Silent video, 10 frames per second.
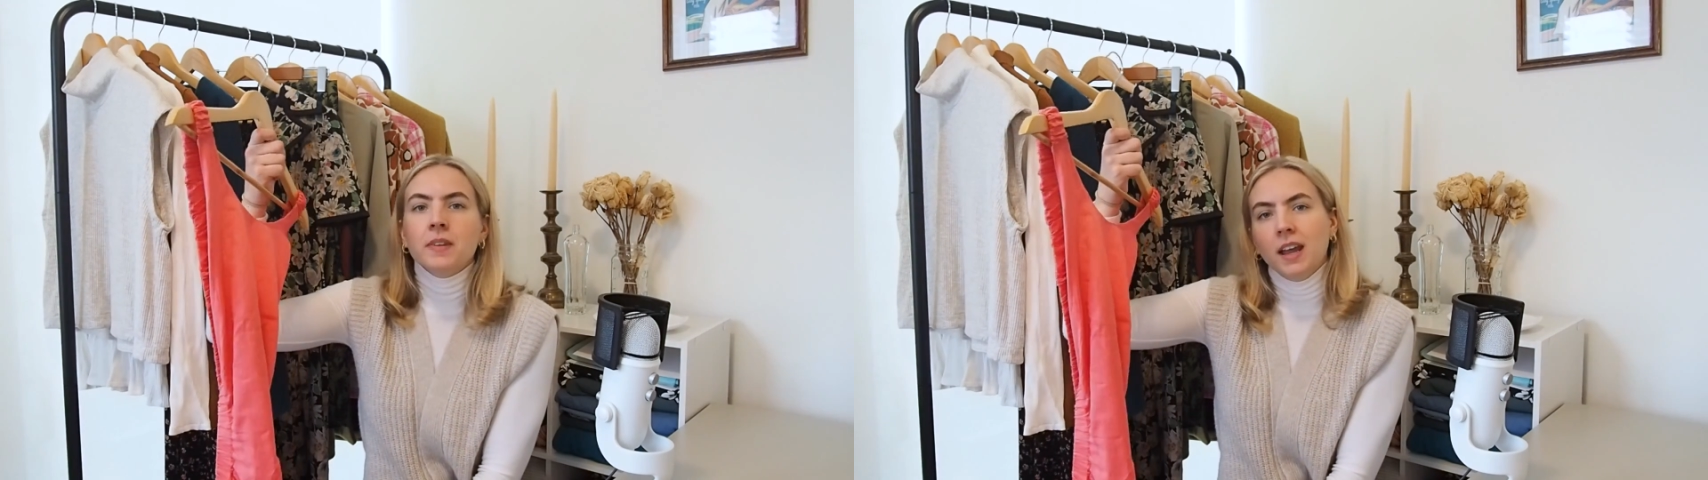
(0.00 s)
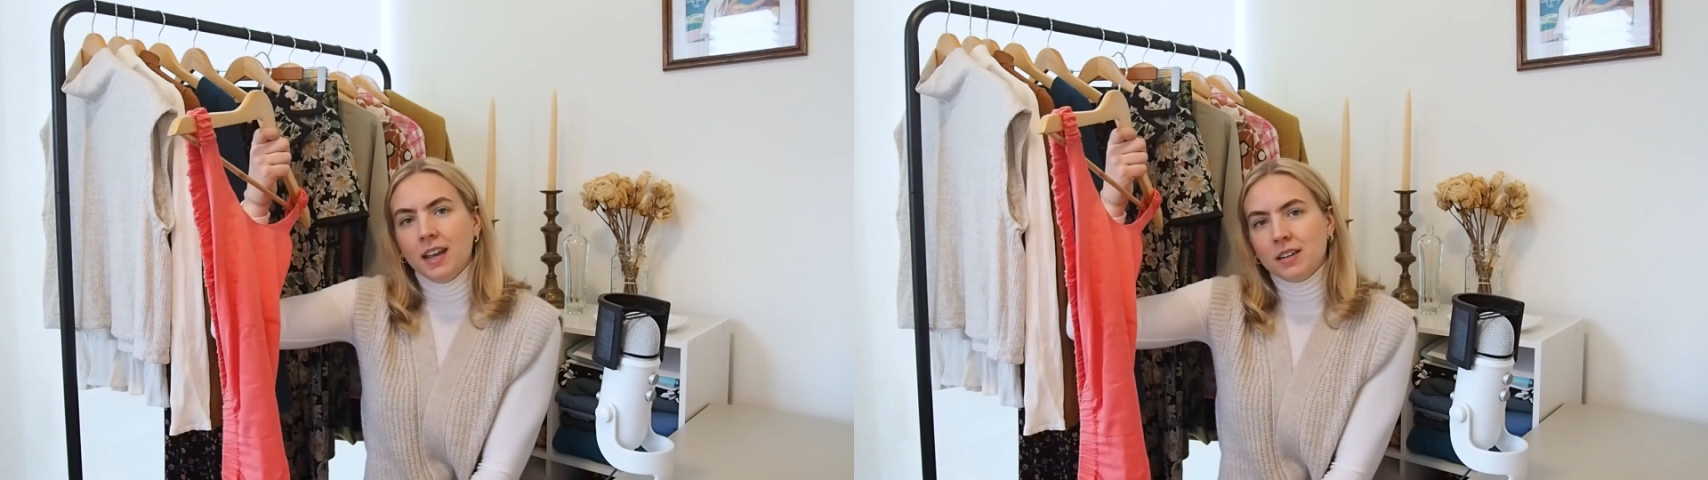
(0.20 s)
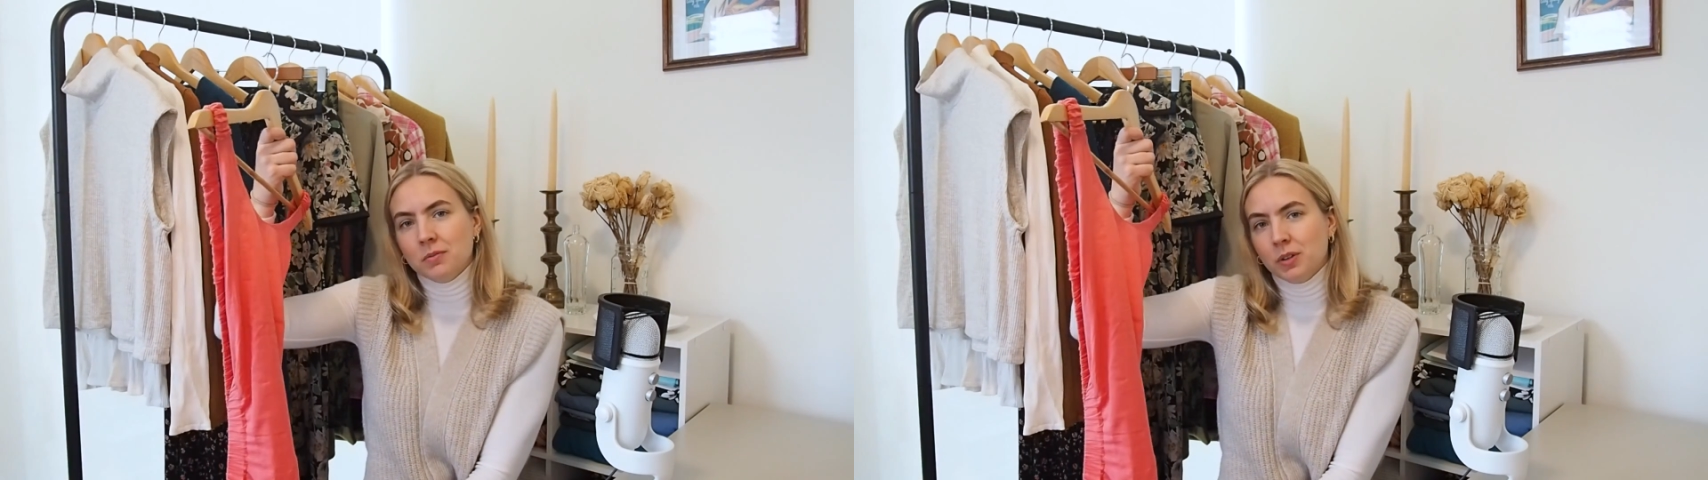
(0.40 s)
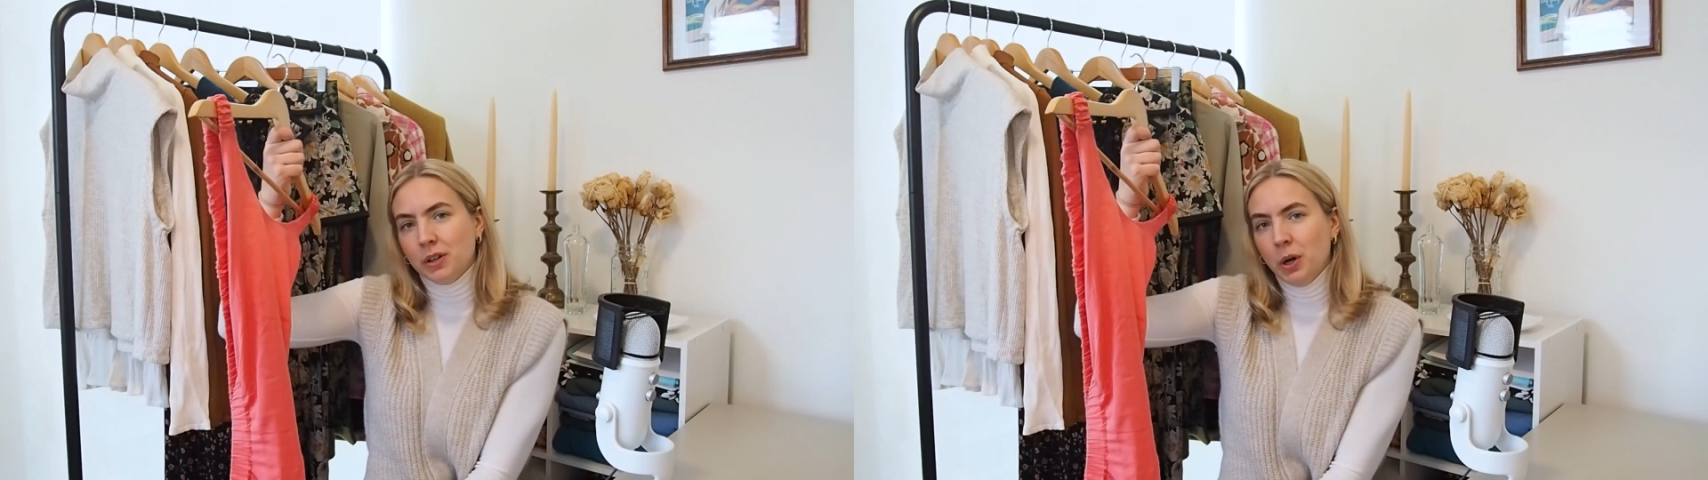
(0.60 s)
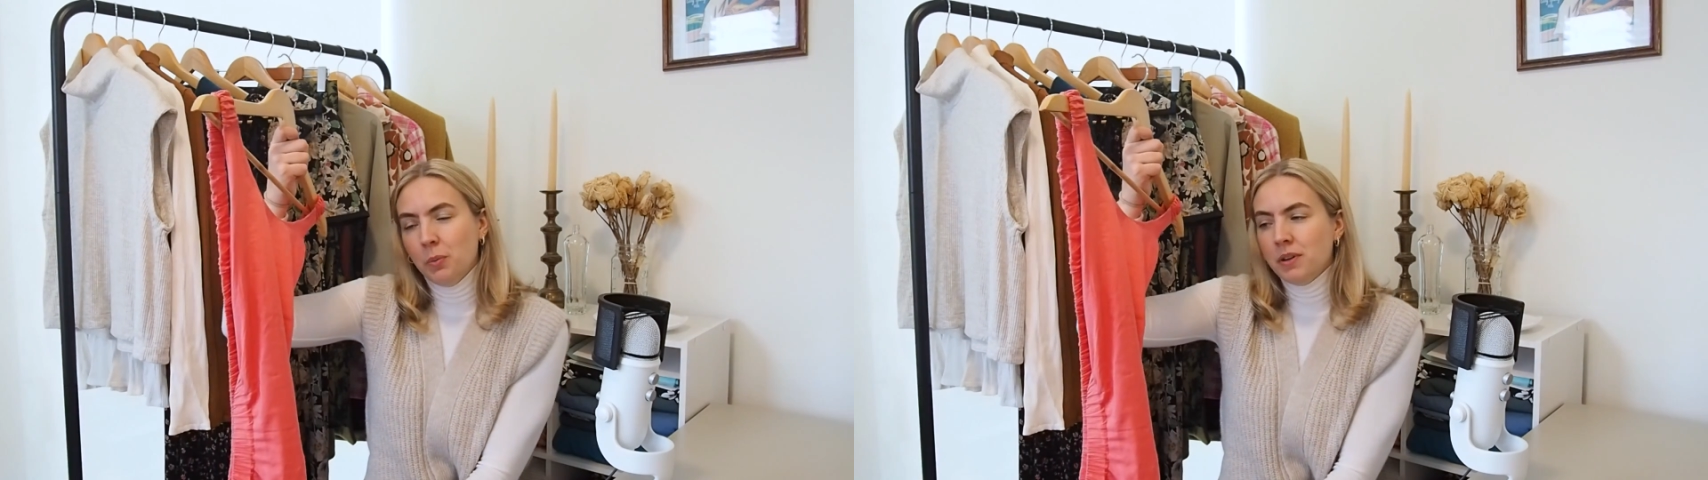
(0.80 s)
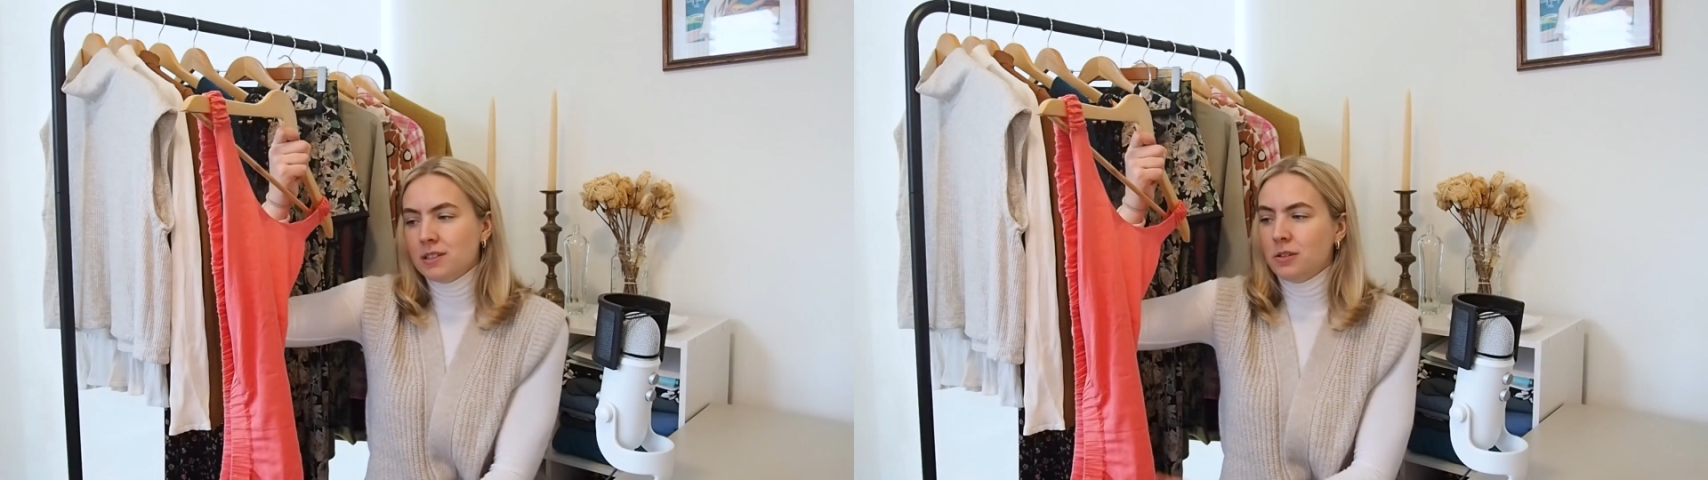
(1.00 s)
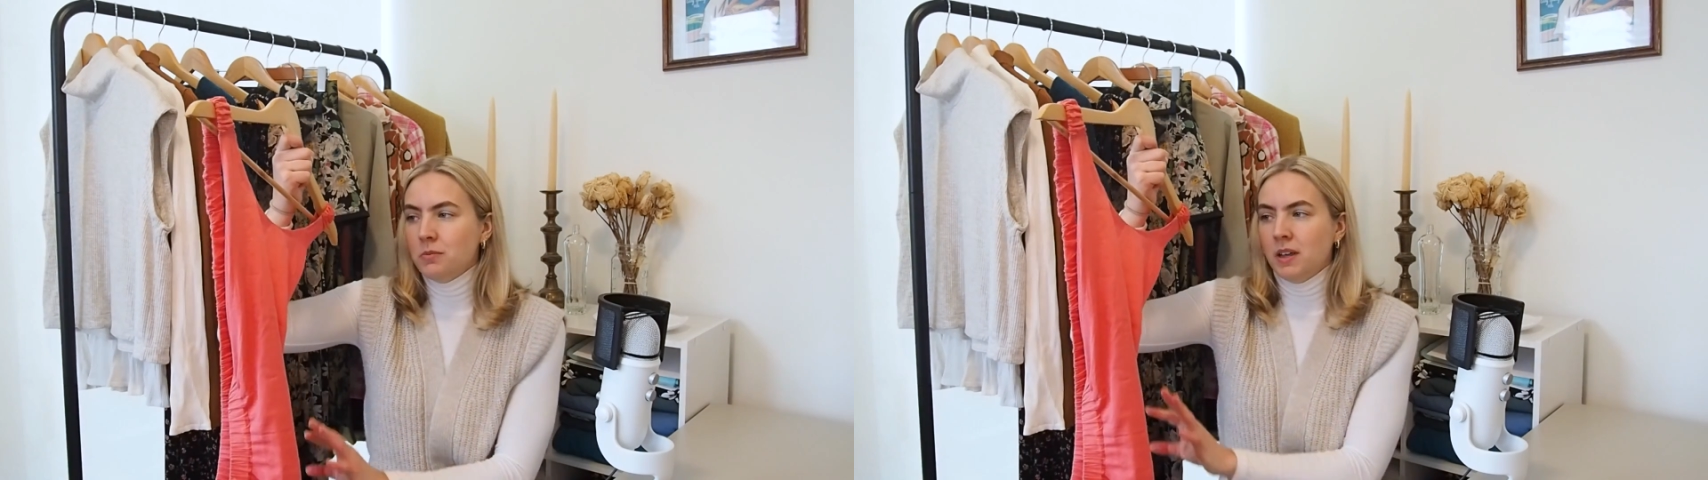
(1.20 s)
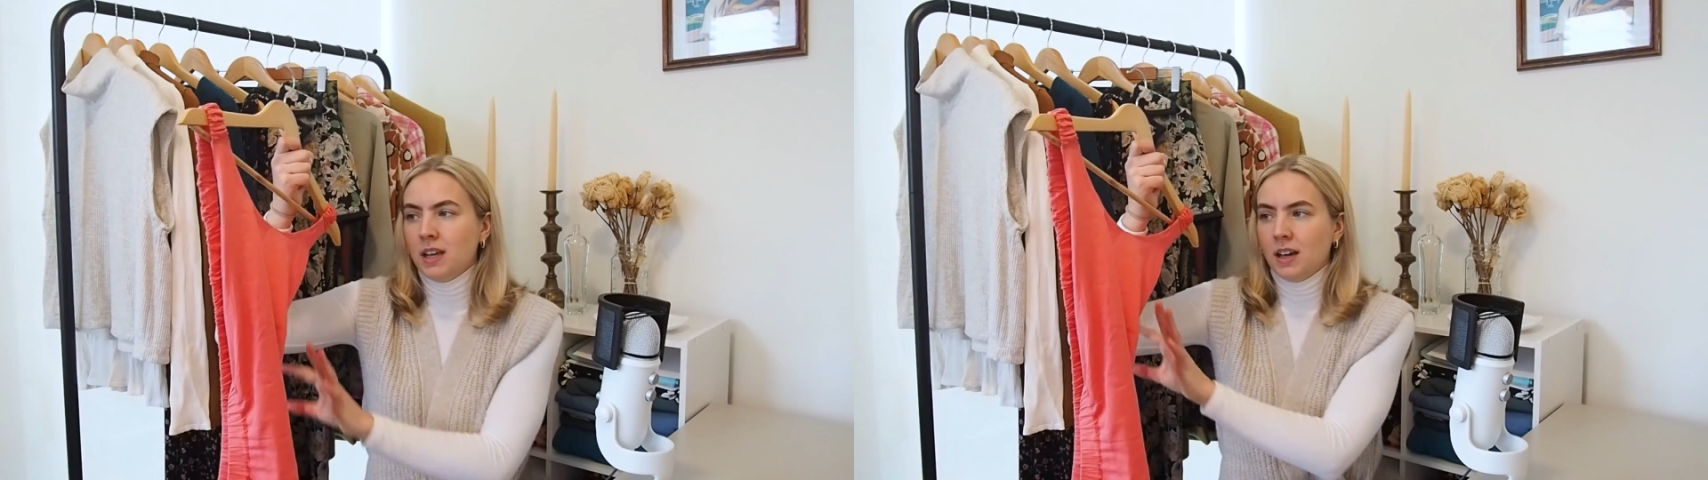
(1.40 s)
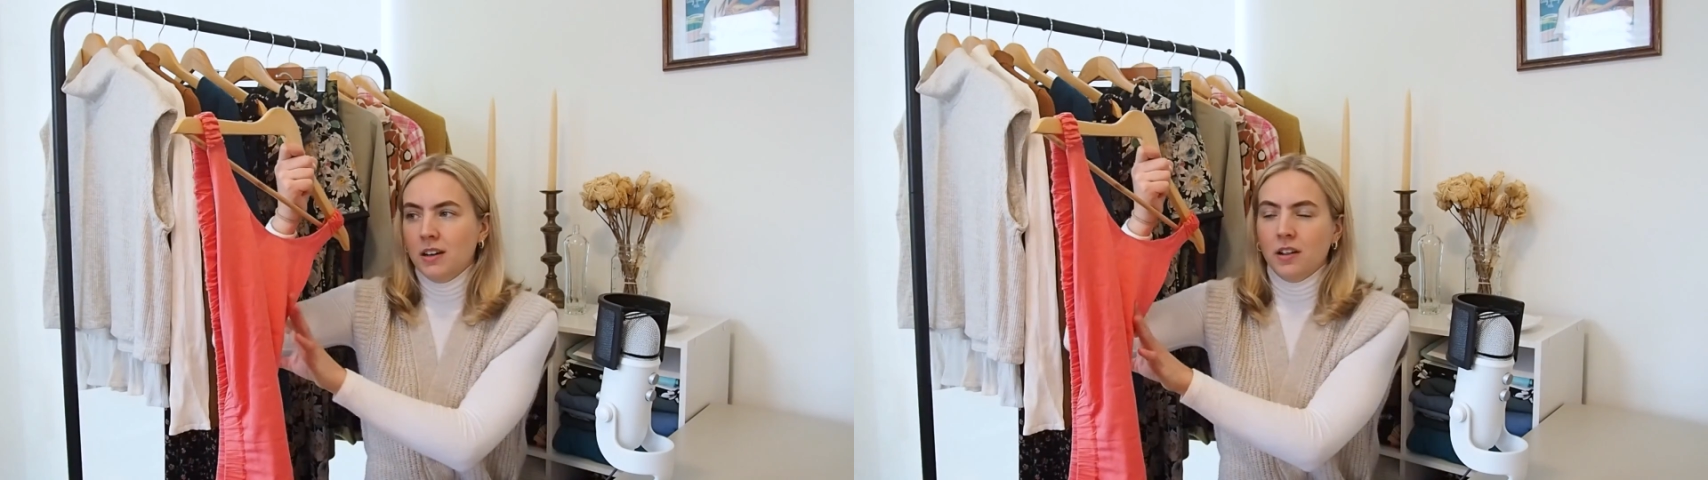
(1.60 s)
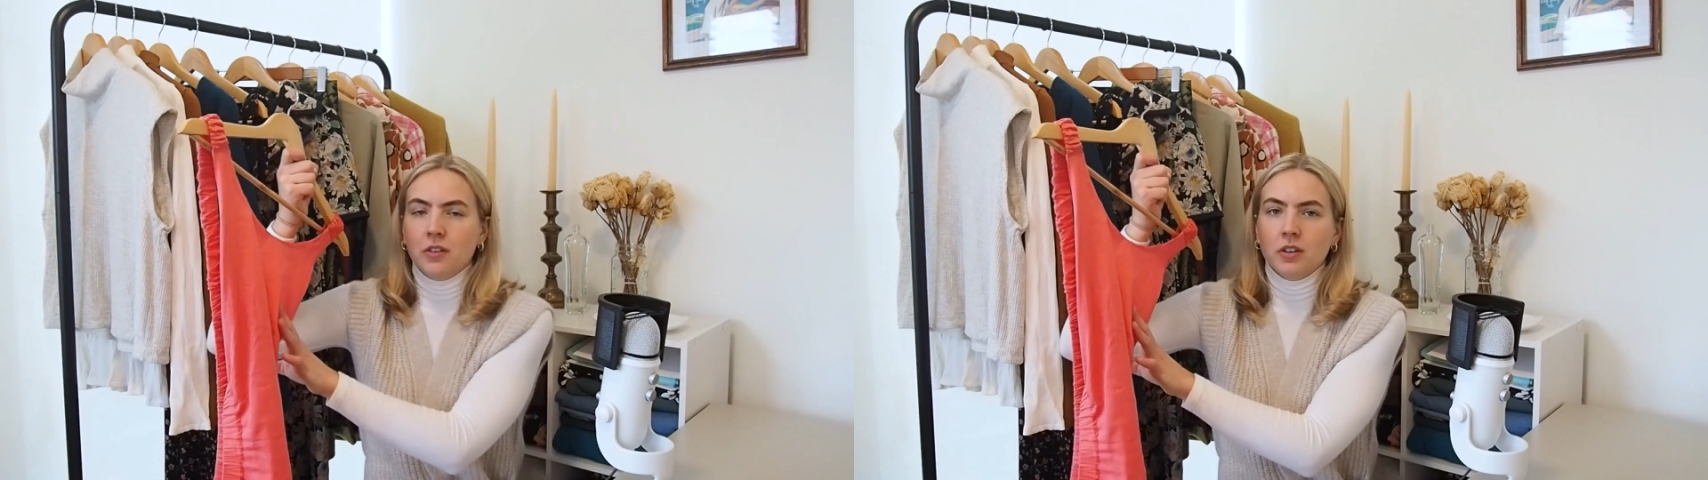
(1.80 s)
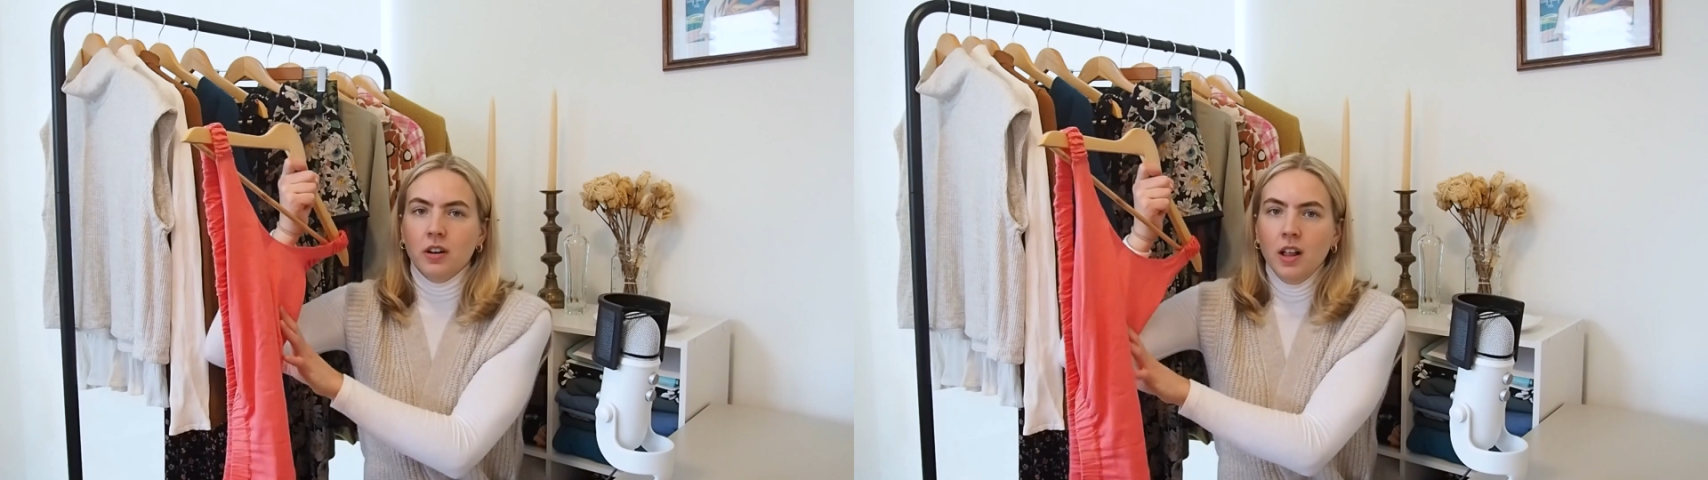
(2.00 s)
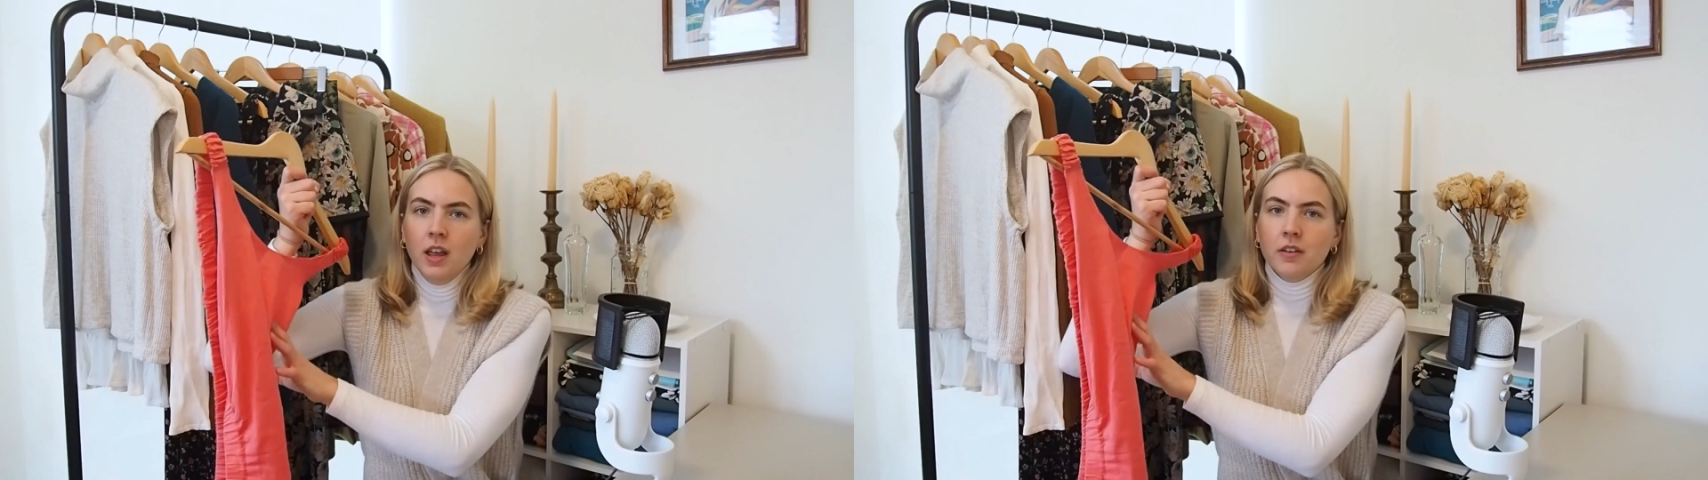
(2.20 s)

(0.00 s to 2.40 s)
And I'm really hoping to make another